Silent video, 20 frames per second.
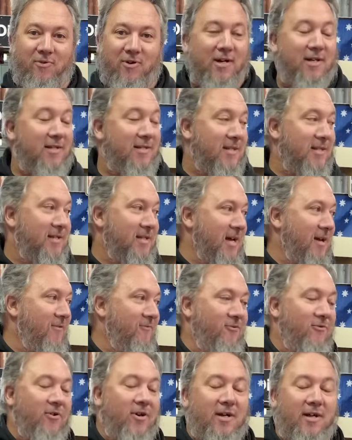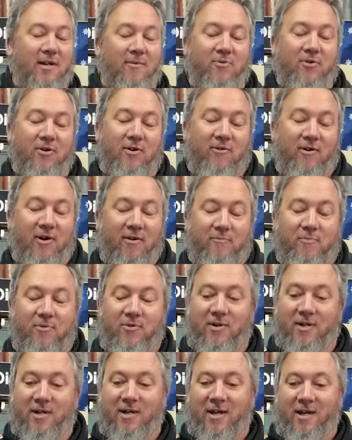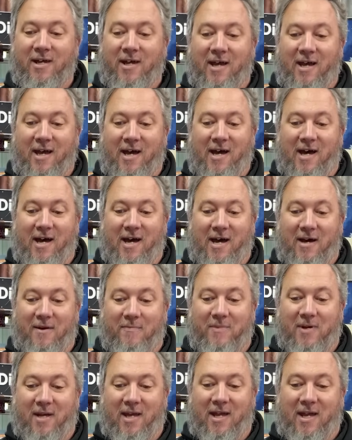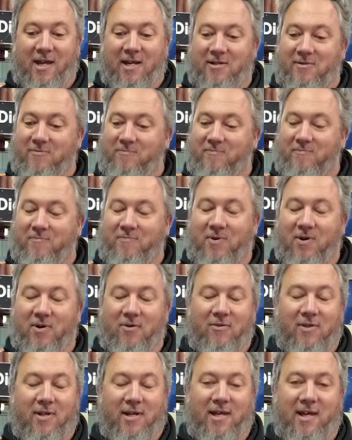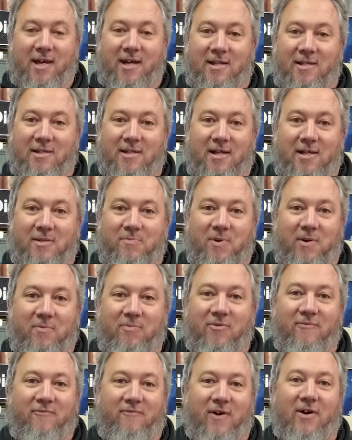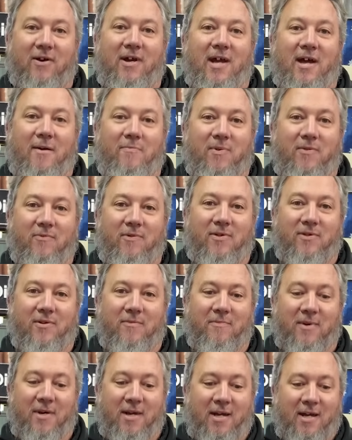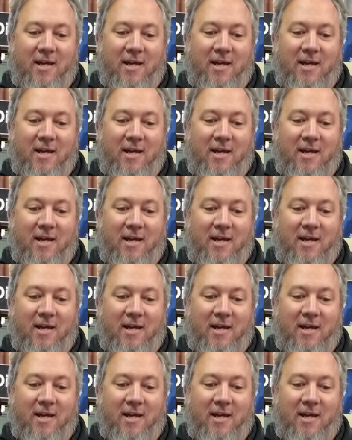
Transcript: printers, the same 3D printer I bought, and by all accounts, those people are very happy with them.